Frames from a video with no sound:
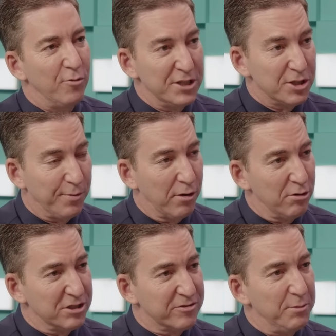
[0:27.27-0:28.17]

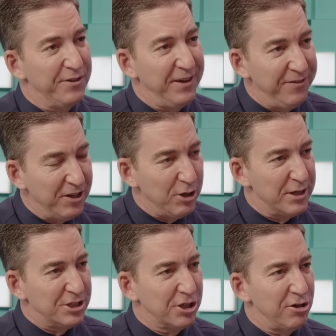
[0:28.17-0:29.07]
whistleblowers from within the
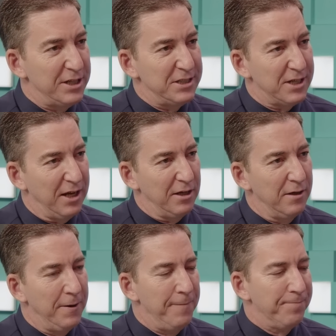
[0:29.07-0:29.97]
U.S. security state,